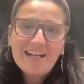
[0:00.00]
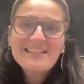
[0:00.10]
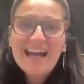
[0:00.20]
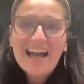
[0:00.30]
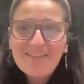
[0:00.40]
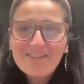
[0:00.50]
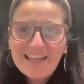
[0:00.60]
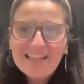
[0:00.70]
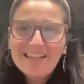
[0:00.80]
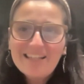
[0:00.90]
Because
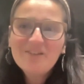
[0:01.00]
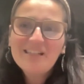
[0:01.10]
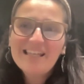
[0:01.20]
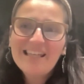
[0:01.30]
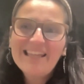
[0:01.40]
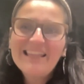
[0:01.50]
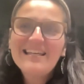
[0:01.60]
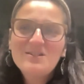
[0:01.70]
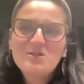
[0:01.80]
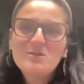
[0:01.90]
literally lately,
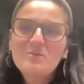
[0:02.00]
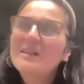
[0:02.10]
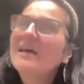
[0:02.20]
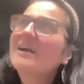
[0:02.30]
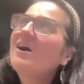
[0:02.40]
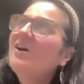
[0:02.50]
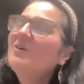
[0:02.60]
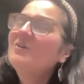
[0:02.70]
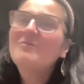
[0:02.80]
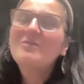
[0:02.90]
it's just been like,
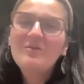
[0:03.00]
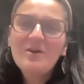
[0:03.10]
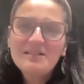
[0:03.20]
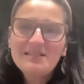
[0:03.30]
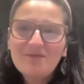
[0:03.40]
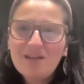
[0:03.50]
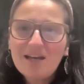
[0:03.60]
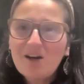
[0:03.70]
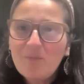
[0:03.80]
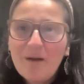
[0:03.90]
oh, they really want to see if they
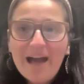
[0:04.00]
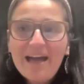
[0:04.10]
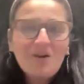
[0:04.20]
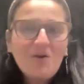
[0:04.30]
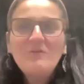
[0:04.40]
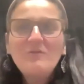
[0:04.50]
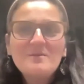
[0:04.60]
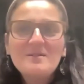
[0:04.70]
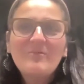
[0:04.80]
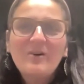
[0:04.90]
can go back. I had a call from
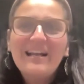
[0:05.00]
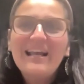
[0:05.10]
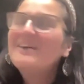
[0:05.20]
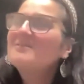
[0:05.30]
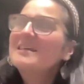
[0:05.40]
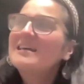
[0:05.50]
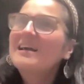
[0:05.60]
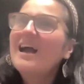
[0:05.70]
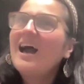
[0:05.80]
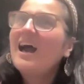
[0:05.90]
someone and I was
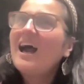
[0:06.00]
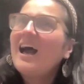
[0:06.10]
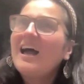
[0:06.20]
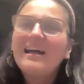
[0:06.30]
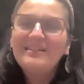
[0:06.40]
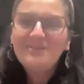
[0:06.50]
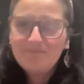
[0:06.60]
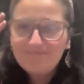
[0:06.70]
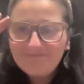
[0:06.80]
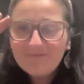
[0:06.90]
like, I
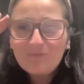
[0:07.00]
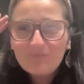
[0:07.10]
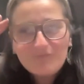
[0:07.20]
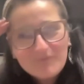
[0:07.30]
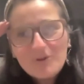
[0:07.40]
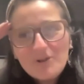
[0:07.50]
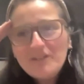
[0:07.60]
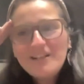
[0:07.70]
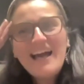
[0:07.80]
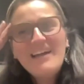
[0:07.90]

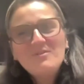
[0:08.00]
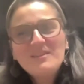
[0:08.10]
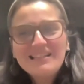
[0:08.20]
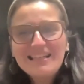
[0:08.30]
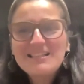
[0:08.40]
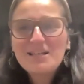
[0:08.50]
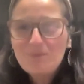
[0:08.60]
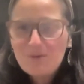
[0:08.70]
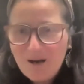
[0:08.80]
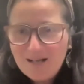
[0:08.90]
don't think that's going
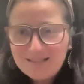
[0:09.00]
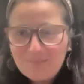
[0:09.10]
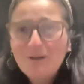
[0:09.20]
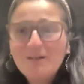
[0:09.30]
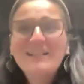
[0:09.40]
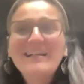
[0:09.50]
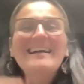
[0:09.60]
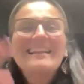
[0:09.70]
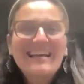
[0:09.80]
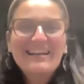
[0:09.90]
to be possible.
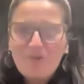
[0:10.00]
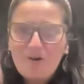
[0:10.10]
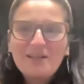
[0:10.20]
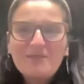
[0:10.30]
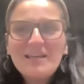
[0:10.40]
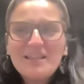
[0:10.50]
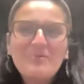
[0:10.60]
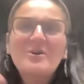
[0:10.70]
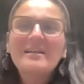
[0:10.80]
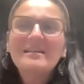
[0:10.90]
Like calling me in the
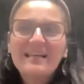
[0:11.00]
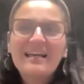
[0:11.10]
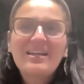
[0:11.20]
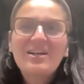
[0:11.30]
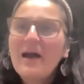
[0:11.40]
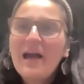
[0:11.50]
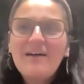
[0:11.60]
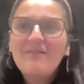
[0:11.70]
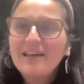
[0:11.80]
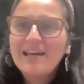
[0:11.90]
morning saying, I
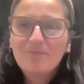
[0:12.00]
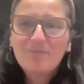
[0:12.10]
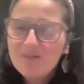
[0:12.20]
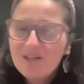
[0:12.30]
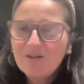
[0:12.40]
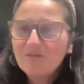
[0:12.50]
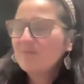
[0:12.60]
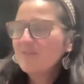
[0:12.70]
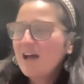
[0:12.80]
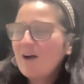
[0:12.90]
have
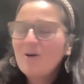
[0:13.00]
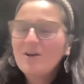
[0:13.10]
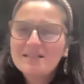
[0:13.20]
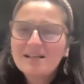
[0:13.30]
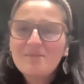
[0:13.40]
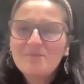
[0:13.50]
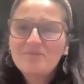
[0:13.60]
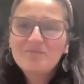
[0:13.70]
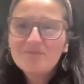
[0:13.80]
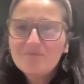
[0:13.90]
I wanted to
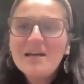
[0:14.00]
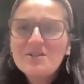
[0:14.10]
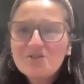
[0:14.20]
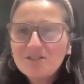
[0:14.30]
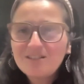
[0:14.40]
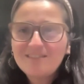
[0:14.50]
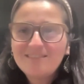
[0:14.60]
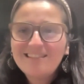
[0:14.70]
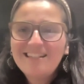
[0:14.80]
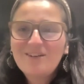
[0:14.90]
come measure,
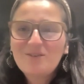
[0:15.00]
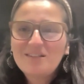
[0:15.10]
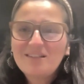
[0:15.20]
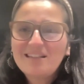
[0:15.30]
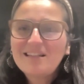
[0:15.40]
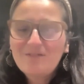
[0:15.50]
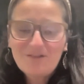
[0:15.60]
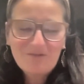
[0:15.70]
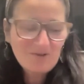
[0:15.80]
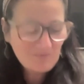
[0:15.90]
the
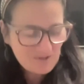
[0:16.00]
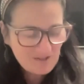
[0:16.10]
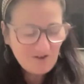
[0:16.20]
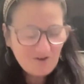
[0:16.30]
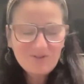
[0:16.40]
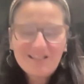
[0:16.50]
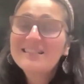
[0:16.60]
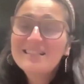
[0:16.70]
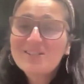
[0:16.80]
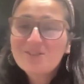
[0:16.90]
living room. So
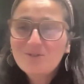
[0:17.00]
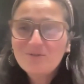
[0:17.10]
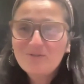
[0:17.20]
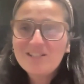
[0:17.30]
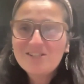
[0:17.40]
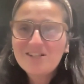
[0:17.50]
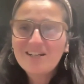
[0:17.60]
that's such a cool feature.